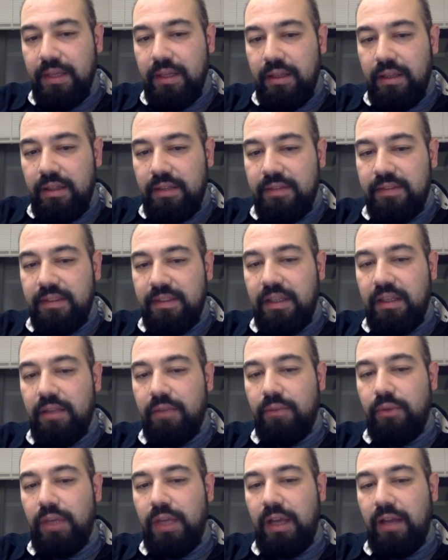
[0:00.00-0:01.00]
Let's say
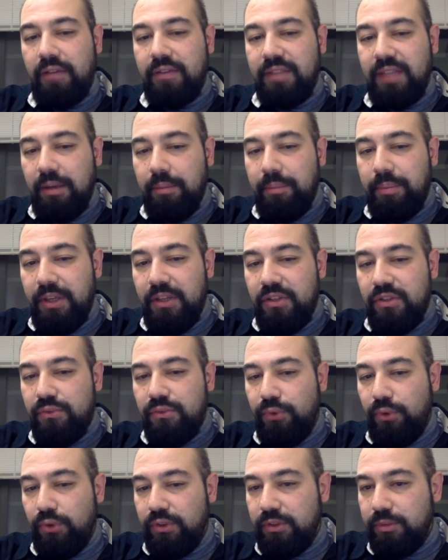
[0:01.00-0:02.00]
we have 10 pages
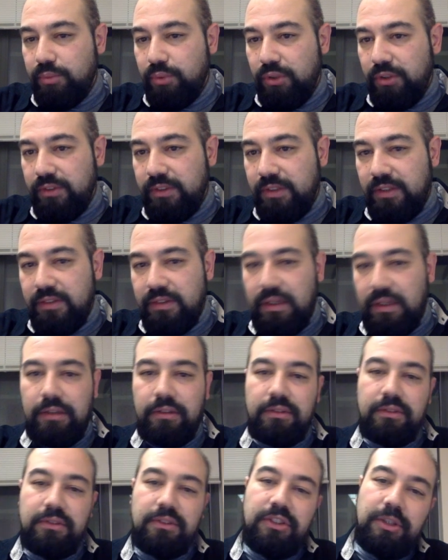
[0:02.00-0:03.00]
for this process and
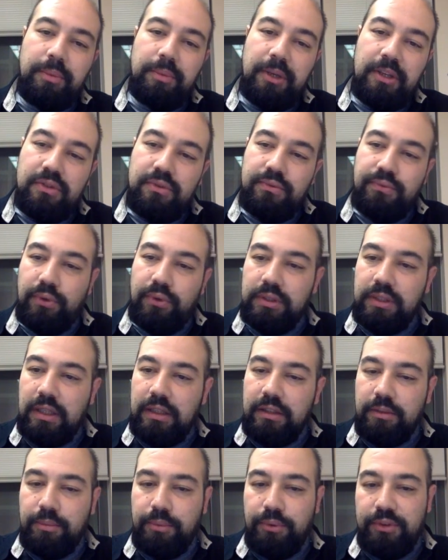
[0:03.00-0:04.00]
3 pages for
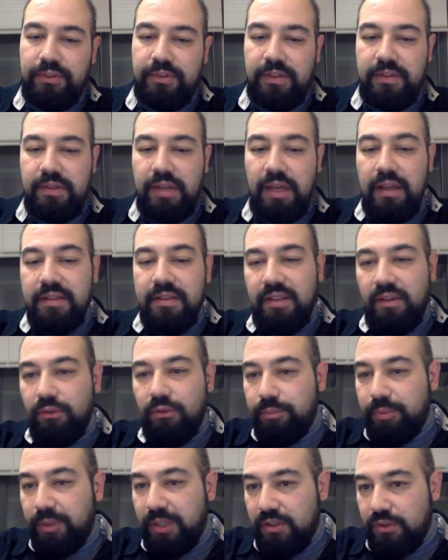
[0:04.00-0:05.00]
another process,
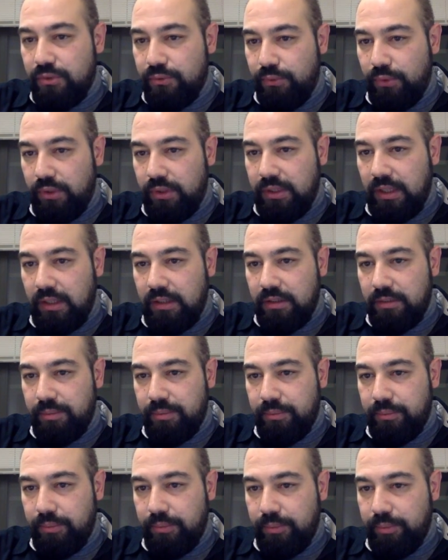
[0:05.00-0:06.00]
7 pages for another
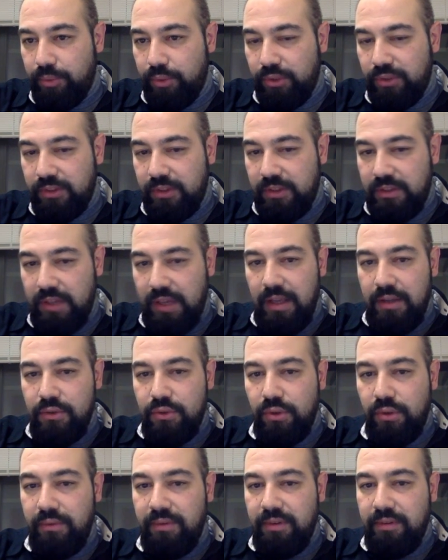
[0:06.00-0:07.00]
process.
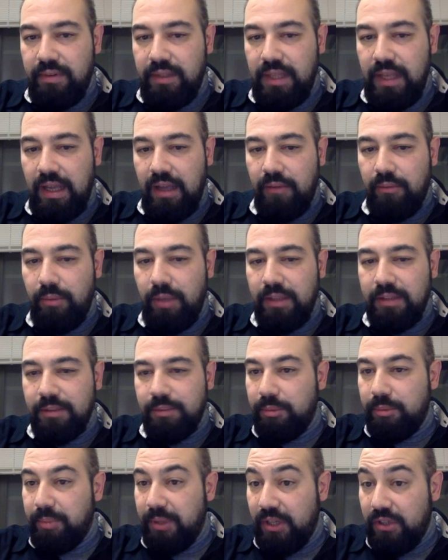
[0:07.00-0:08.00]
So we will have
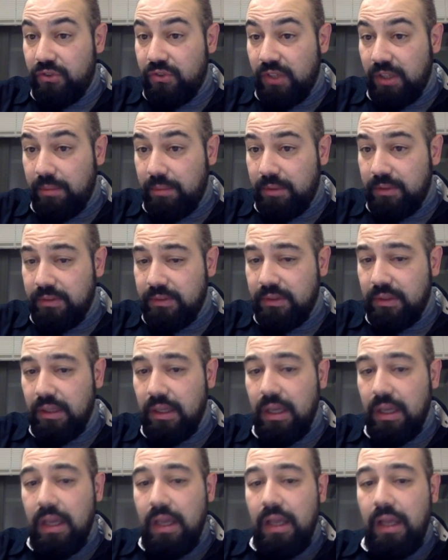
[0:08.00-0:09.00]
multiple page tables.
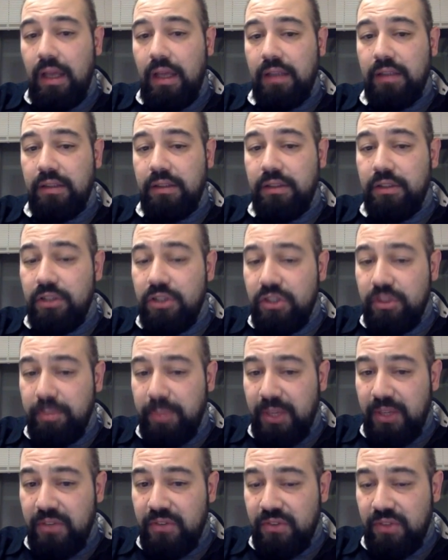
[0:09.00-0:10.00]
And in each
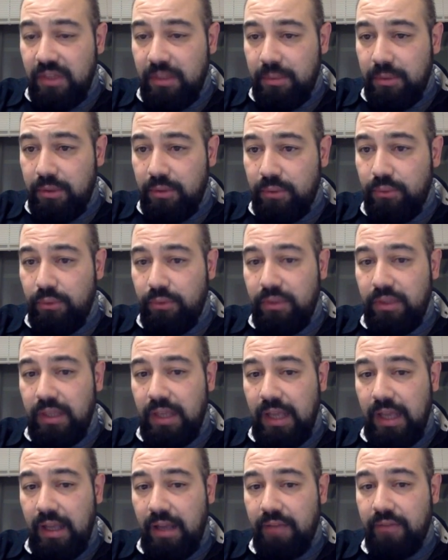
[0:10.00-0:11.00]
page table, we will
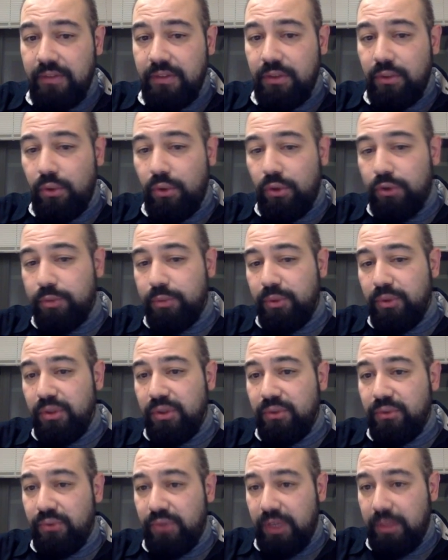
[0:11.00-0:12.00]
have the
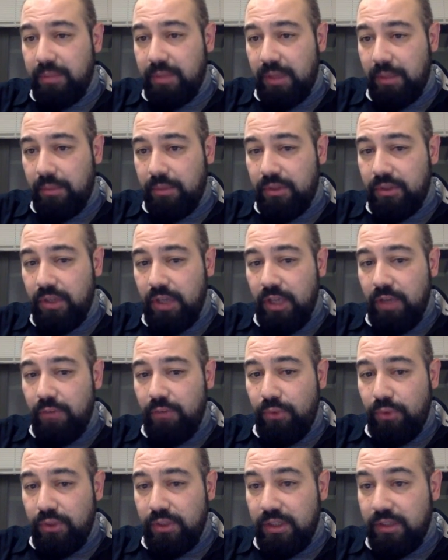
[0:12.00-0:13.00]
corresponding frame number
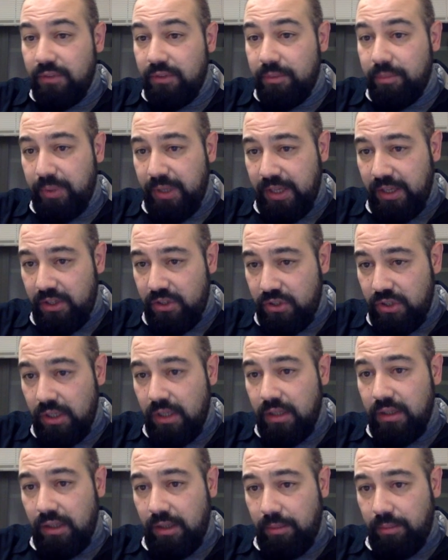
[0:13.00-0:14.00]
for the given page
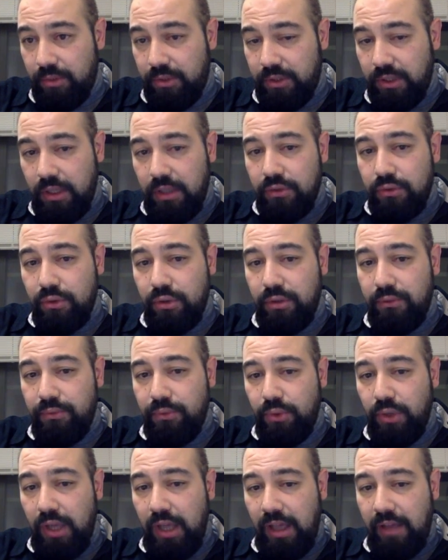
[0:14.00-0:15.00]
number. So if
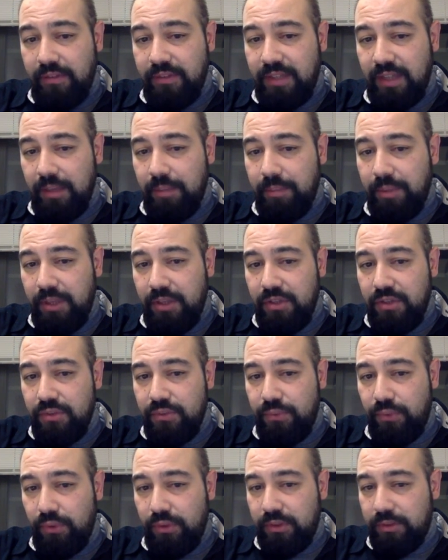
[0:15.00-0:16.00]
you have 10 pages
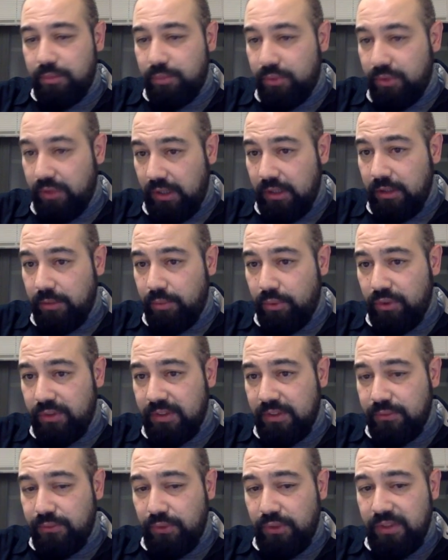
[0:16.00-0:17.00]
for this running
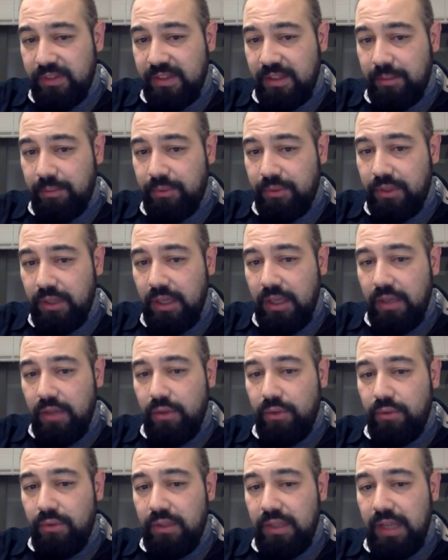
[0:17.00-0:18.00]
process, for example,
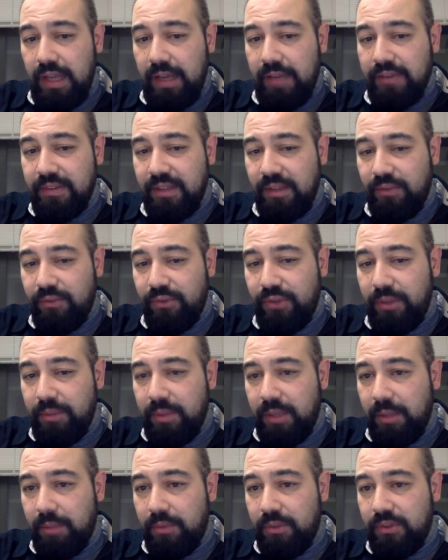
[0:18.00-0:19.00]
you will have some frame
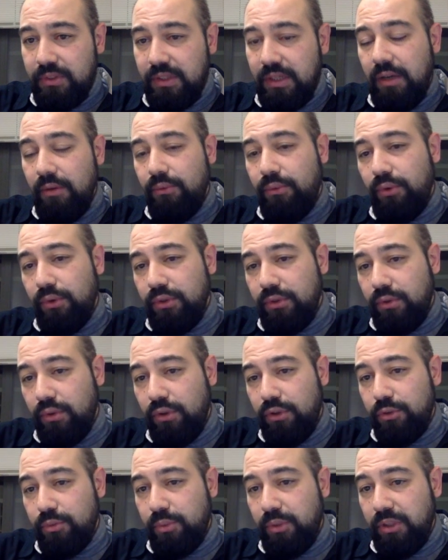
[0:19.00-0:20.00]
numbers for the
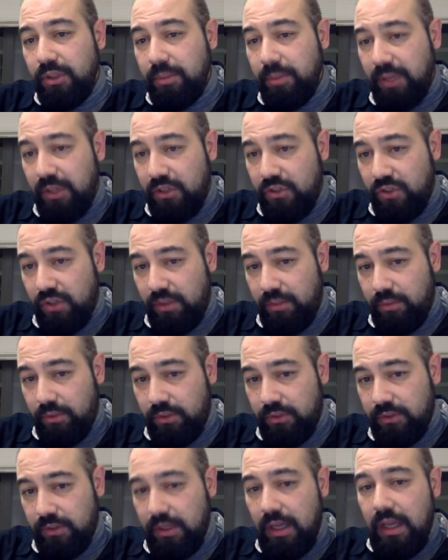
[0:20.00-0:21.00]
corresponding page
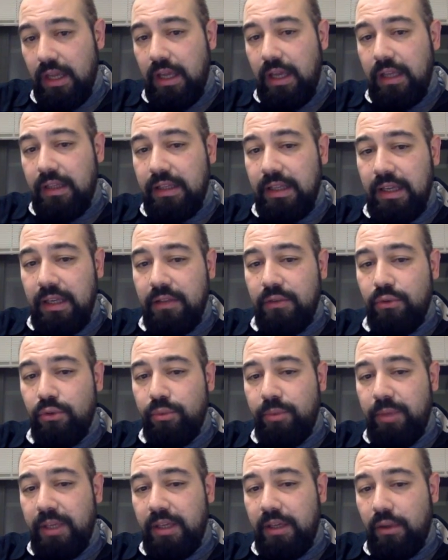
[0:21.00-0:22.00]
numbers. And then you
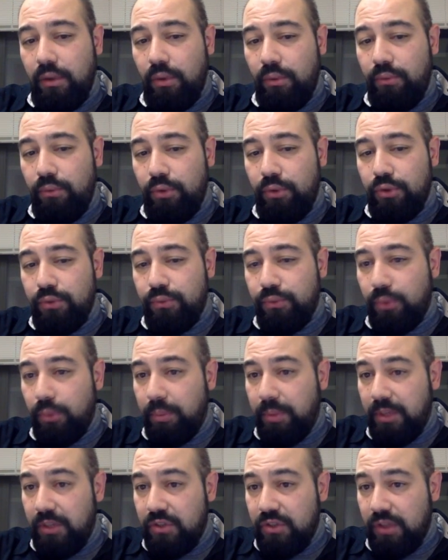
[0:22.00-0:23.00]
make a conversion from
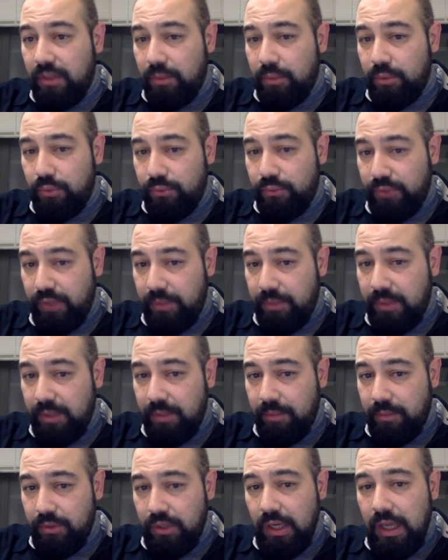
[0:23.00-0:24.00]
page number to frame
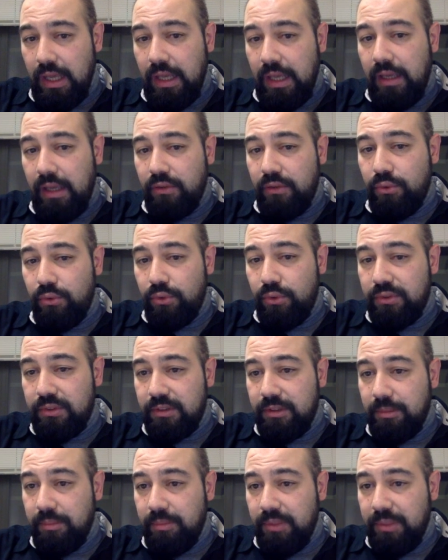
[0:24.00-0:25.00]
number, and you
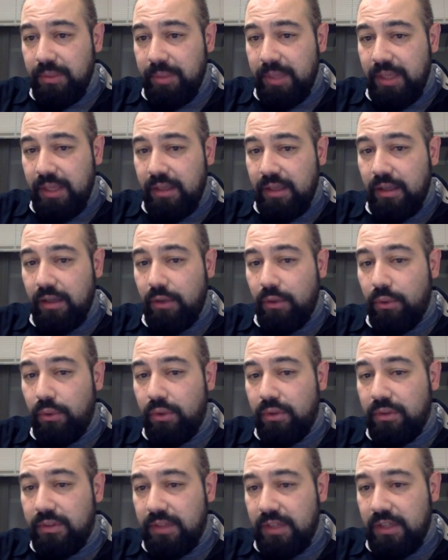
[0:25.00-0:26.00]
simply make a
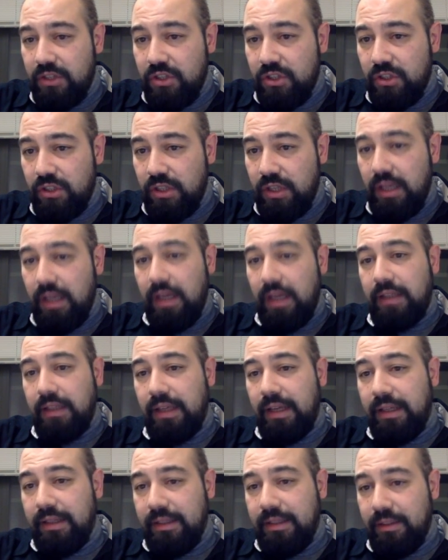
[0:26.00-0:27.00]
concatenation and
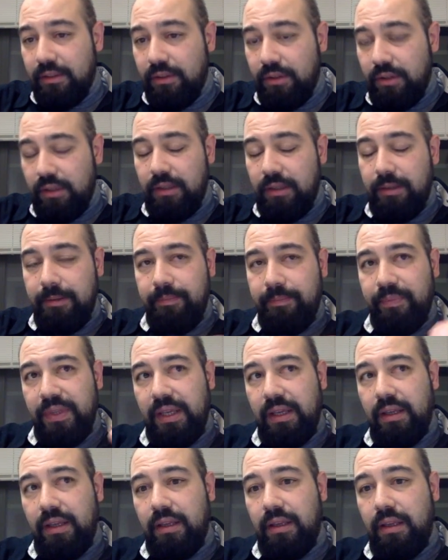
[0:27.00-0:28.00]
adding
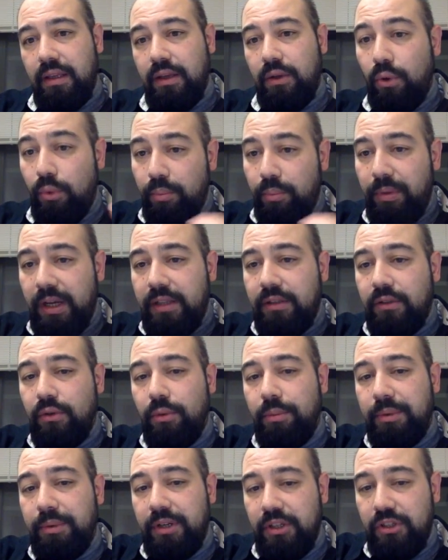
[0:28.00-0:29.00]
a combining
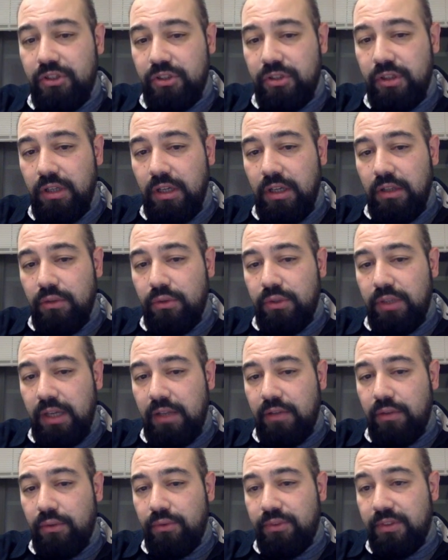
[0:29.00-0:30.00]
operation to the
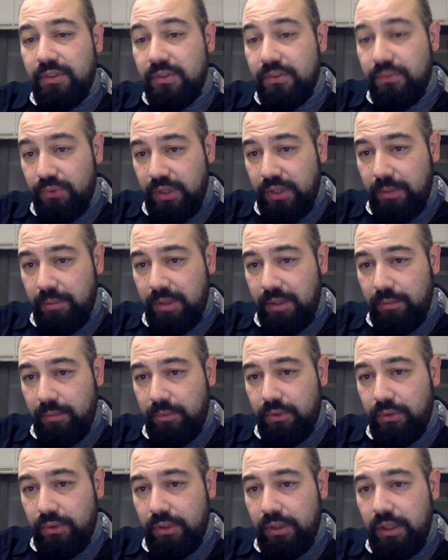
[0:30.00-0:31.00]
end of this frame
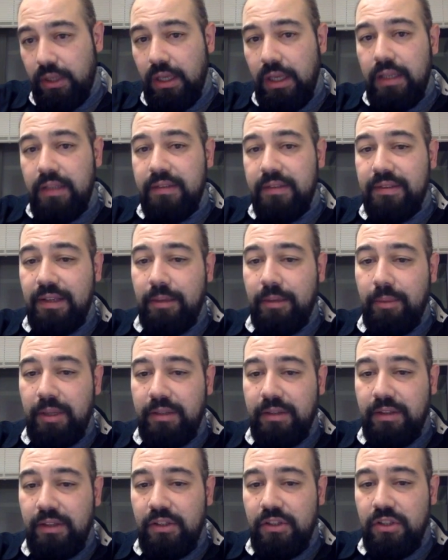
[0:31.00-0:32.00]
number. Okay? In
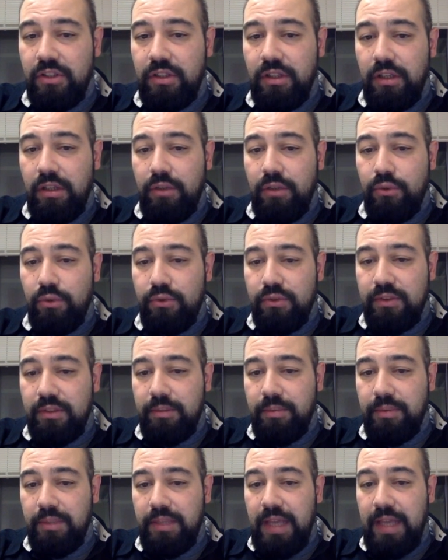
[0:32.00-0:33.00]
segmentation, you
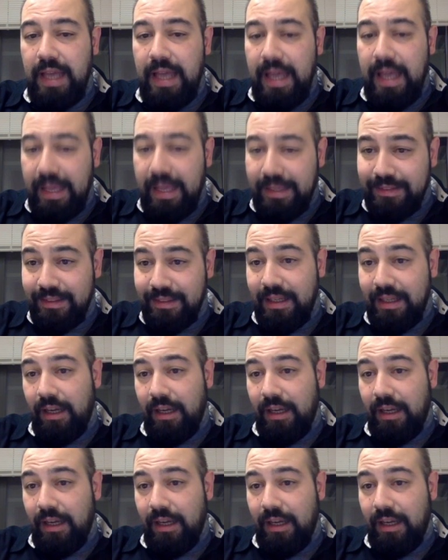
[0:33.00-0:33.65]
simply add,